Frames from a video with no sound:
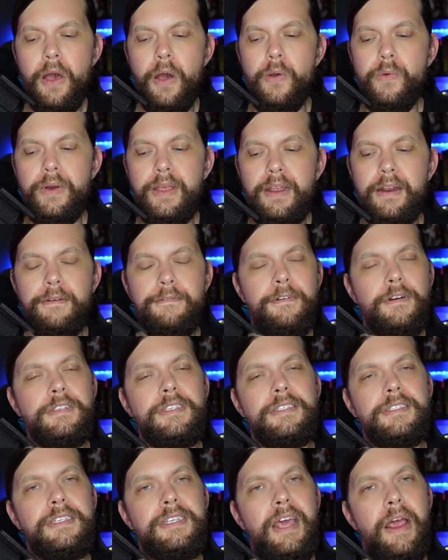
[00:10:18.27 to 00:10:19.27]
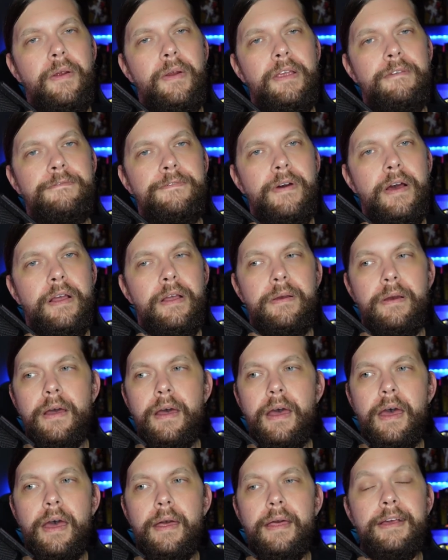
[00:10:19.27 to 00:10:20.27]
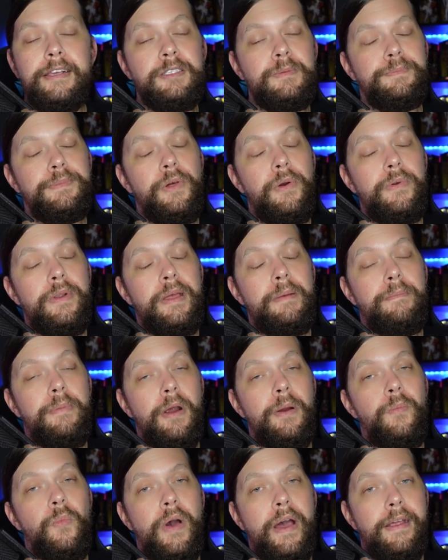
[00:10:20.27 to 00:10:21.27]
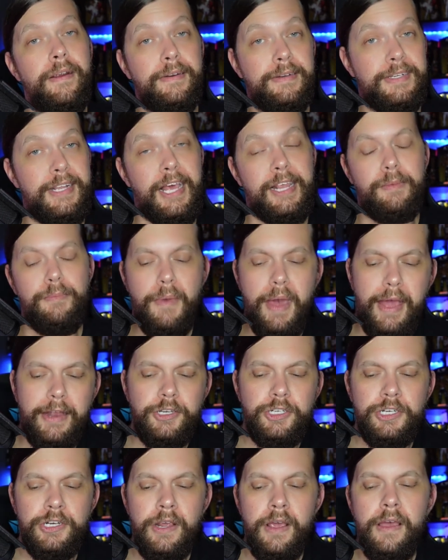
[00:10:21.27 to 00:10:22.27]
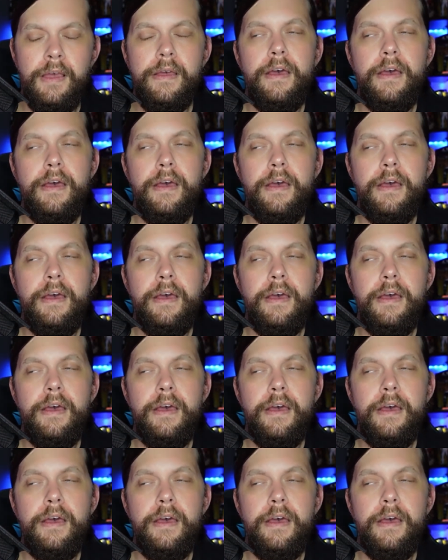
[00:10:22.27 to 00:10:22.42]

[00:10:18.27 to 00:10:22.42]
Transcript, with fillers: Onita versus Terry Funk uh, exploding barbed wire death match,